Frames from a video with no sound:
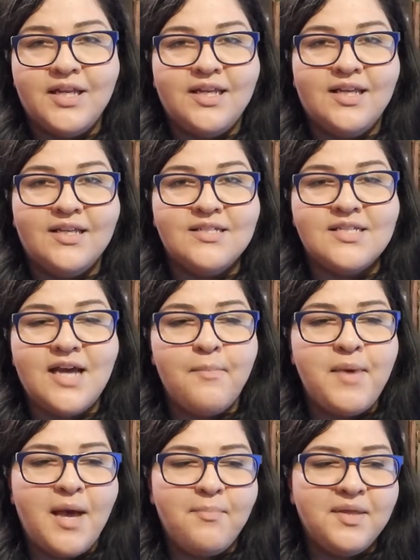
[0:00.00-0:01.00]
And I'm
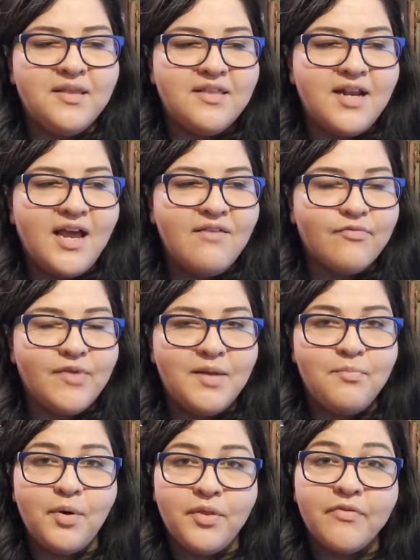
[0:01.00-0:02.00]
happy that I've read
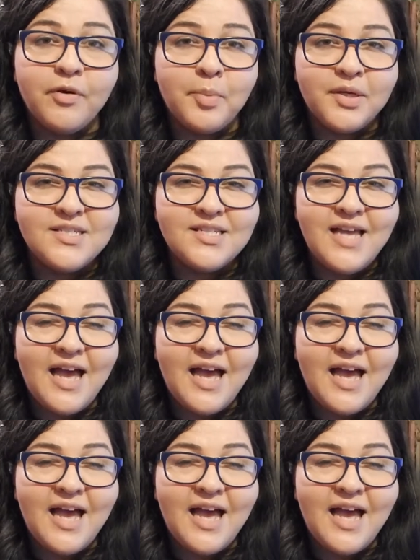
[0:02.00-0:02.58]
both of her books